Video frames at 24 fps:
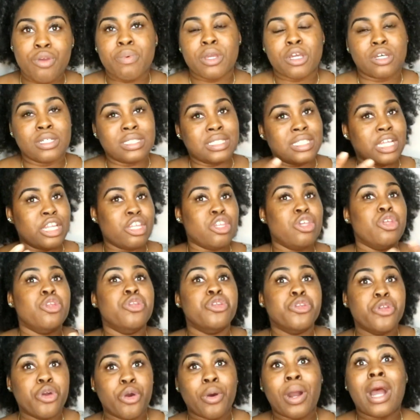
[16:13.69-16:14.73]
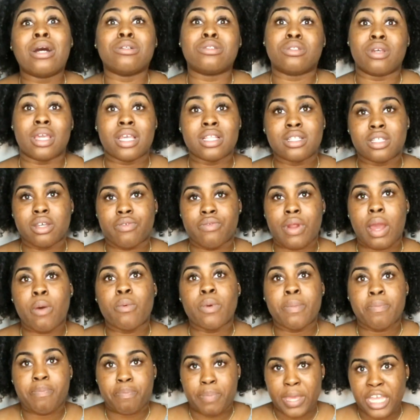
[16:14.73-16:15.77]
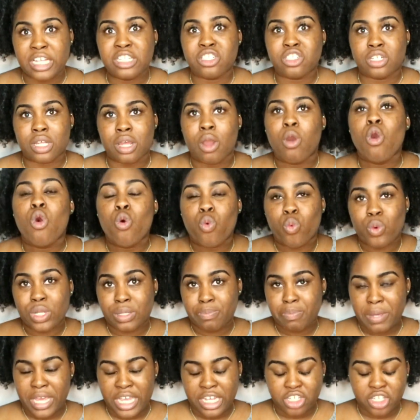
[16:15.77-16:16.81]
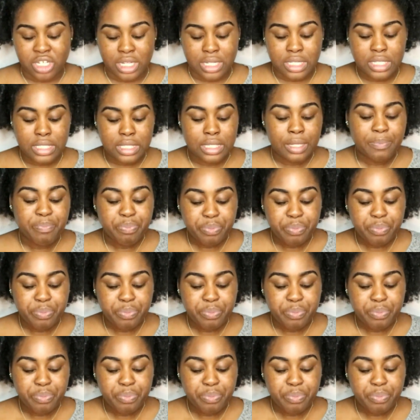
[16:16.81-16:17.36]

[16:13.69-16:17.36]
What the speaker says: because then you know how to interact with patients.